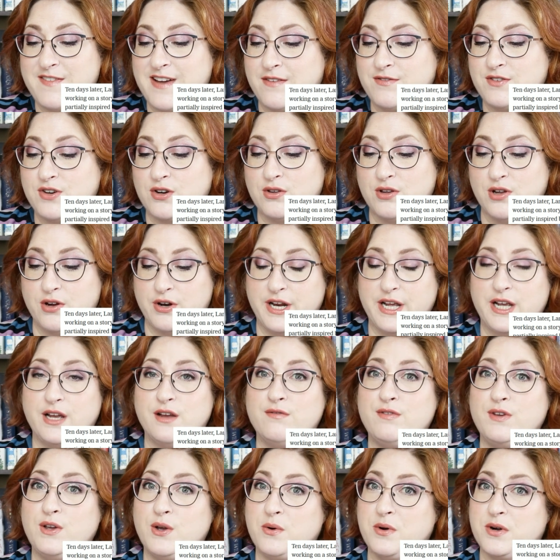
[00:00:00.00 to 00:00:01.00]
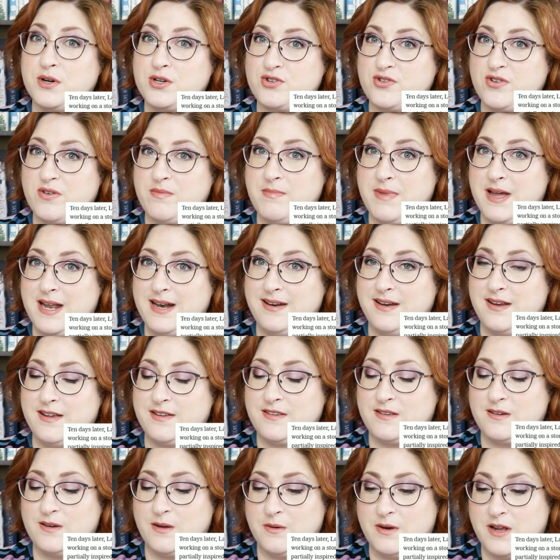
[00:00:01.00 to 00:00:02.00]
after learning of your
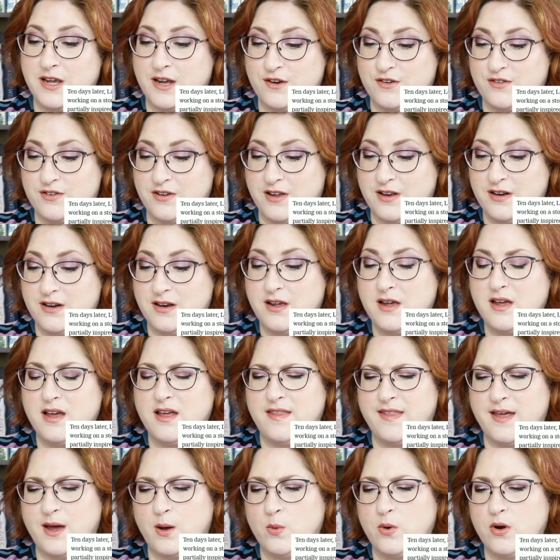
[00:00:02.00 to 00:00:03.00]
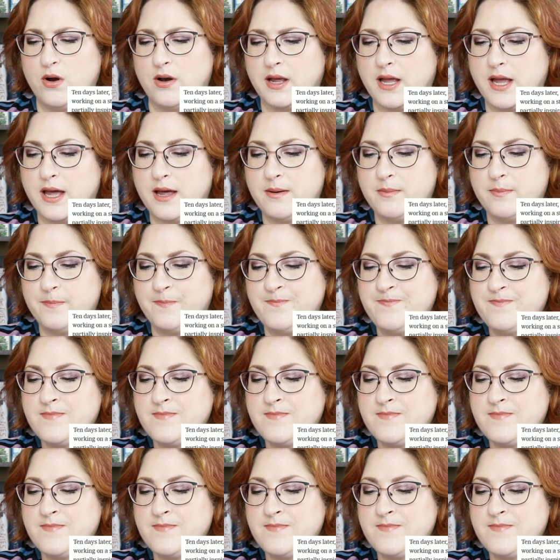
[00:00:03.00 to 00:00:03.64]
tremendous donation. That word again.